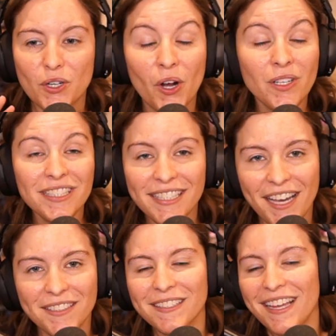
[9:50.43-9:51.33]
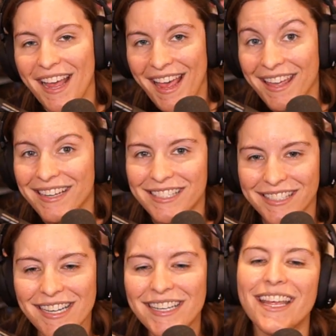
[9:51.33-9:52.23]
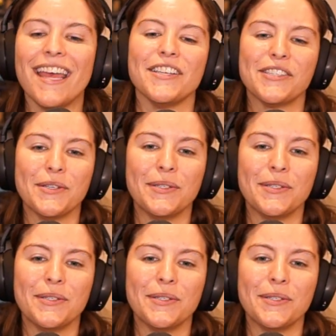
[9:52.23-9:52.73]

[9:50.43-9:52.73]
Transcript: on Saturday and Sunday. So